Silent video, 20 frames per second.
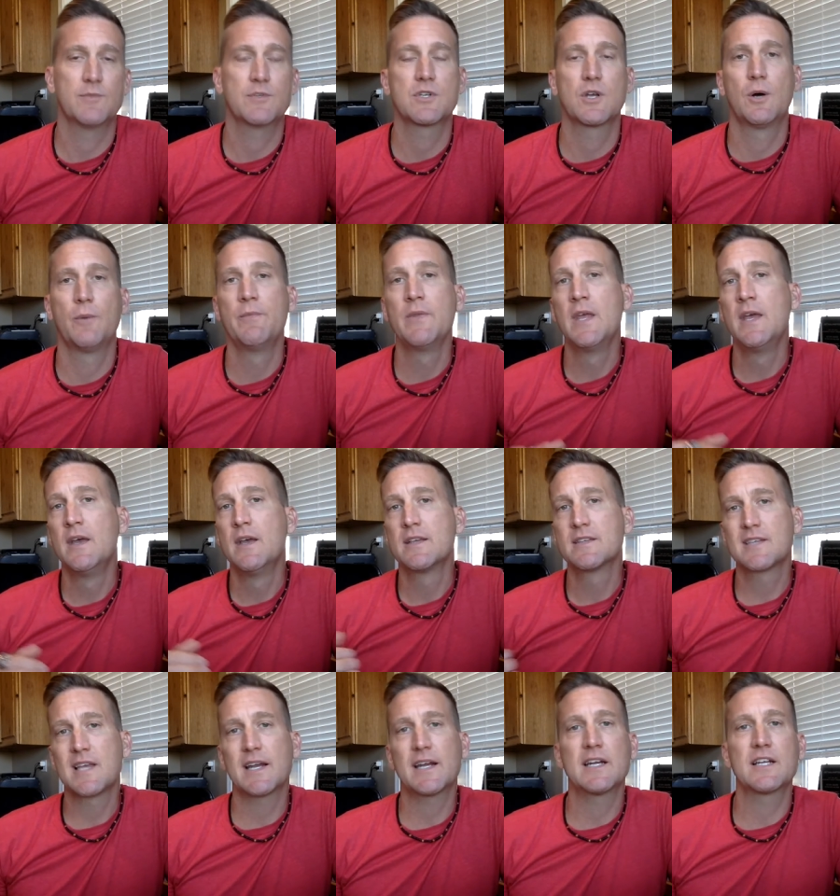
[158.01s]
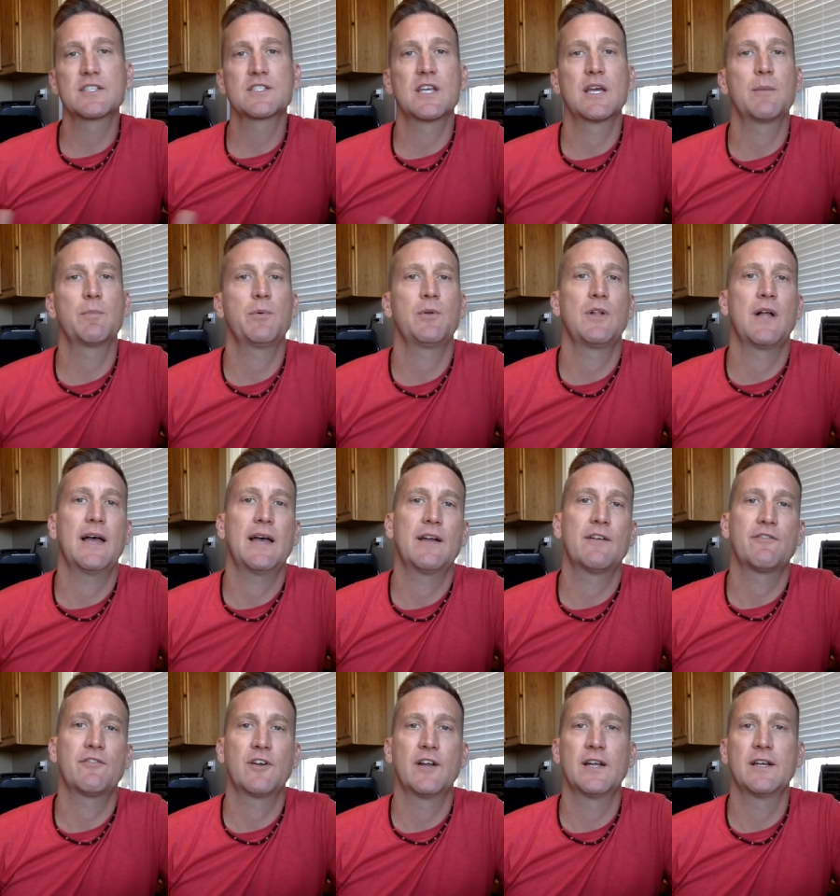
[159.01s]
So second example, I had
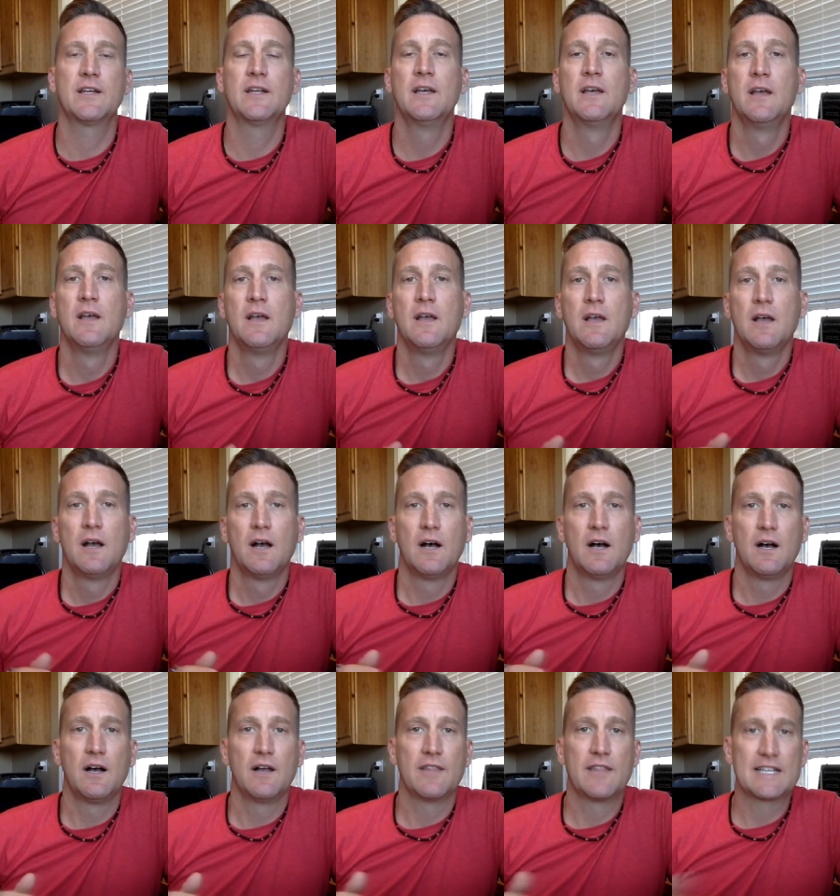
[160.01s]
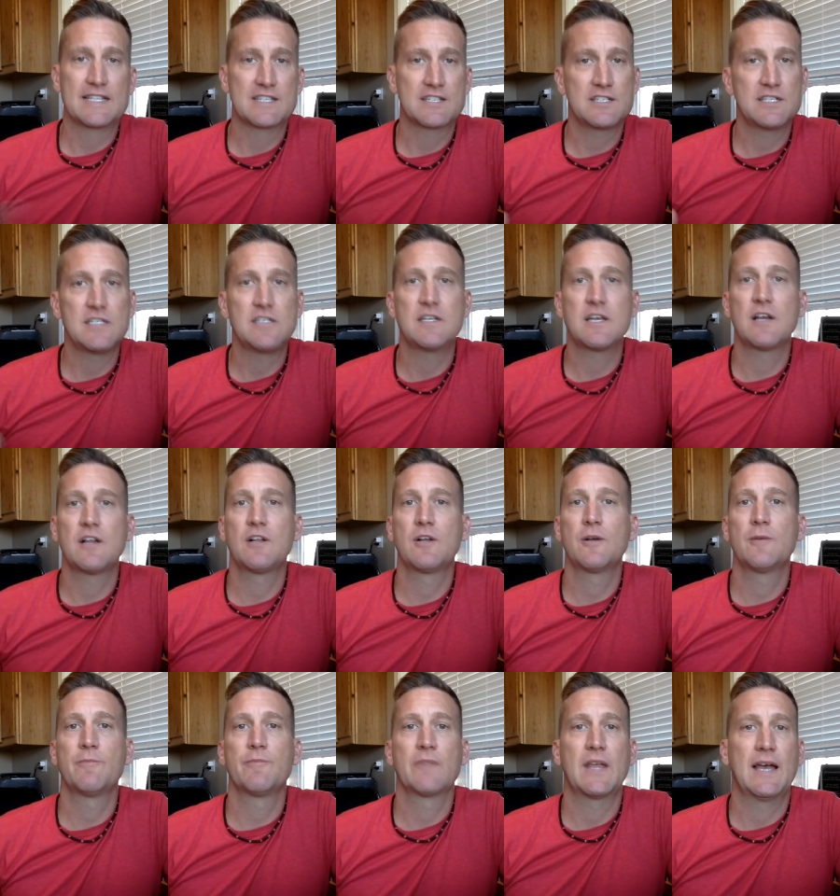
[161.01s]
a friend that's a
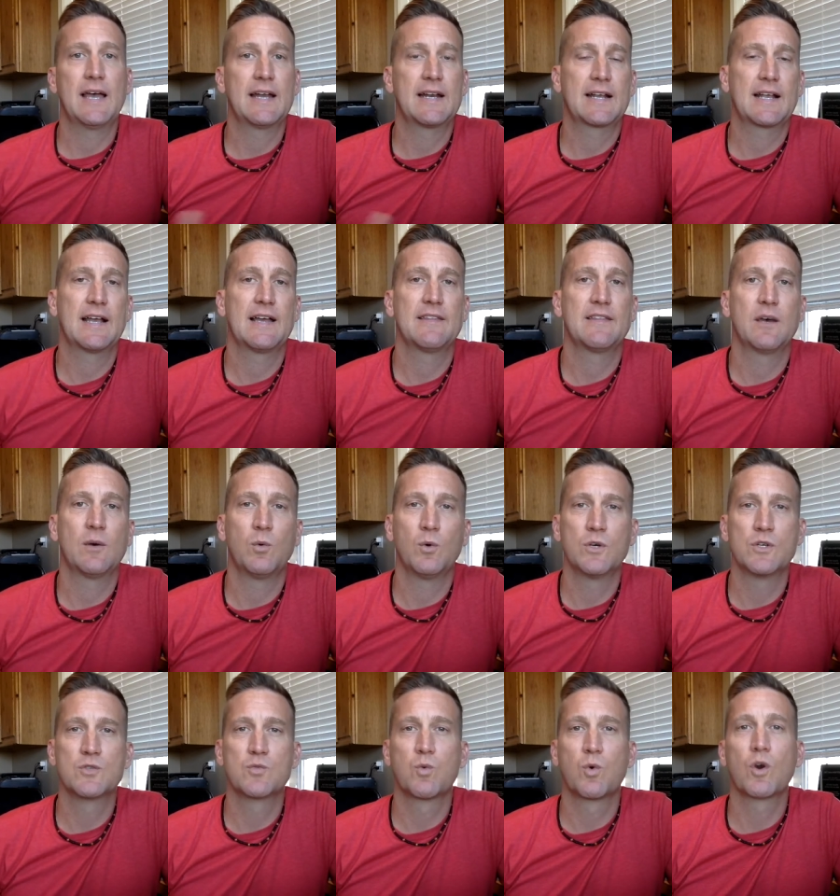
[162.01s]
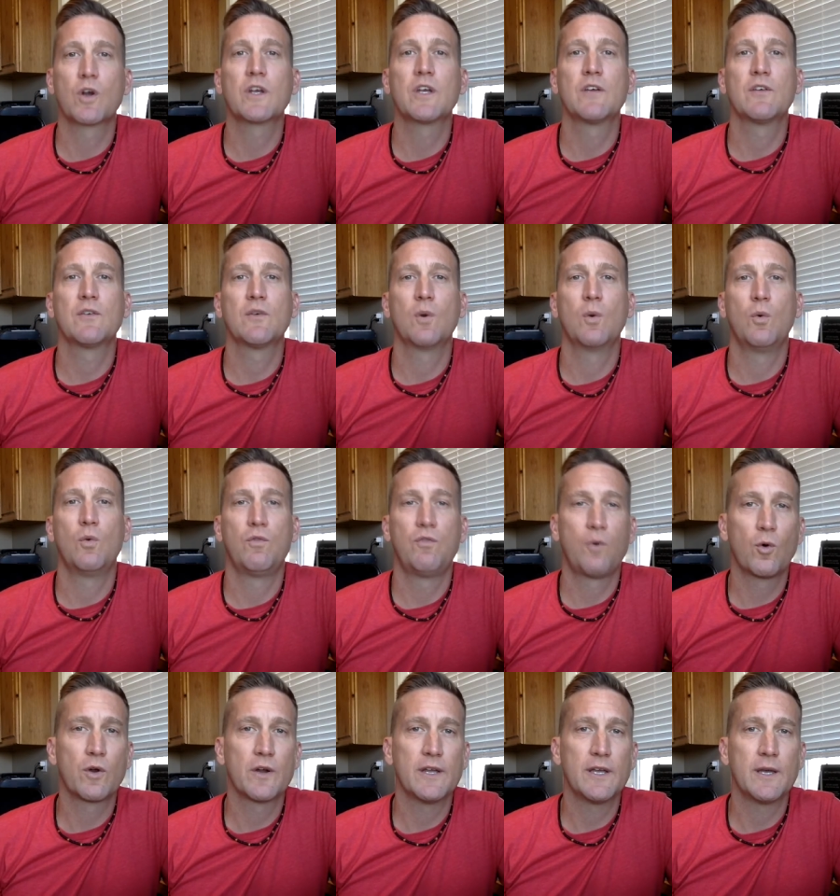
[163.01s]
detailer, had a guy that was working
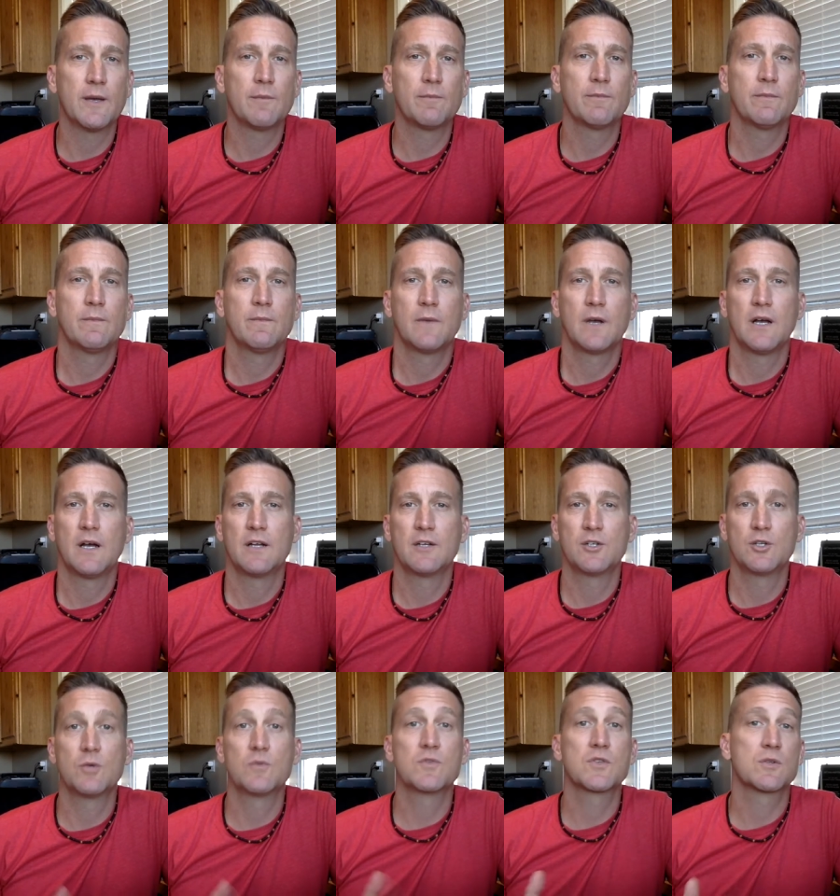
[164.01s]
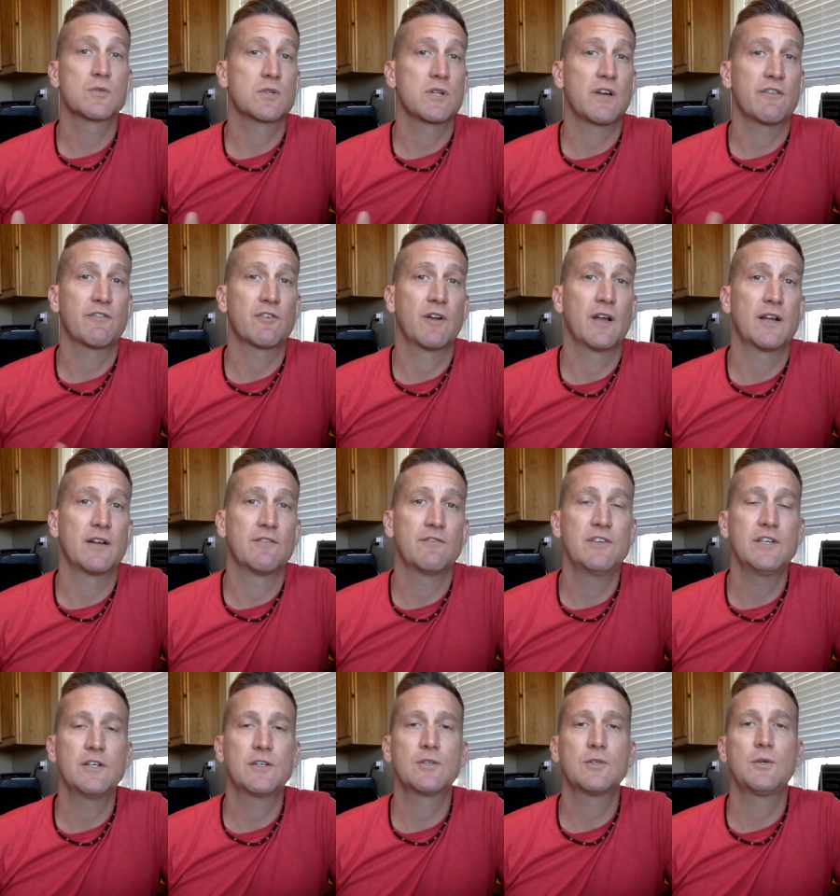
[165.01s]
for him, doing some stuff around a
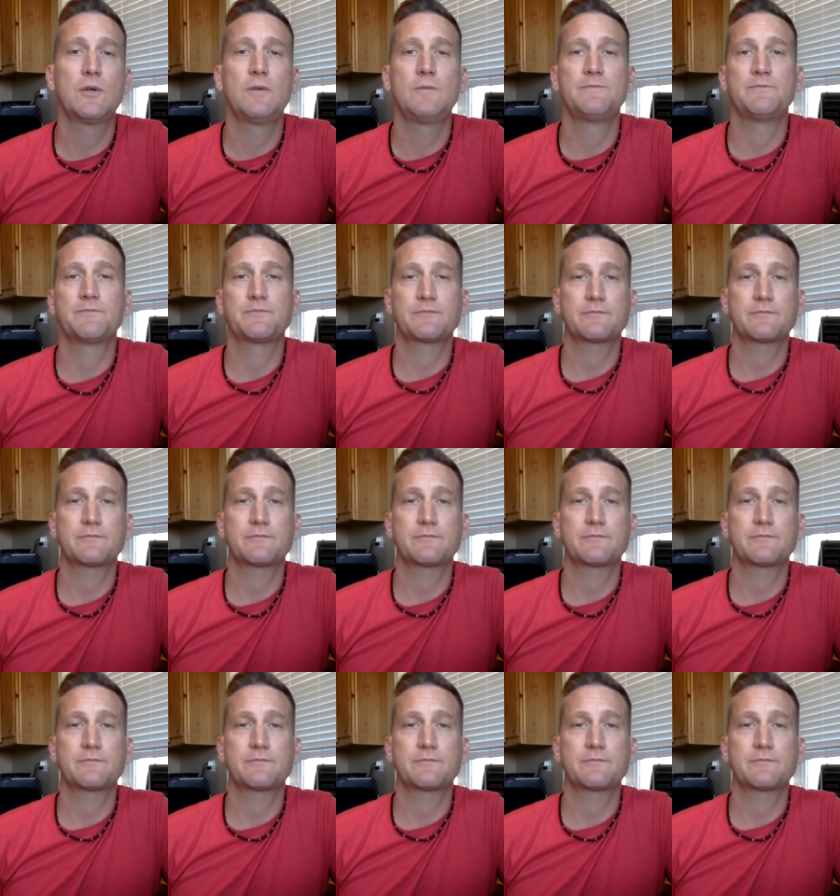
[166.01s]
vehicle,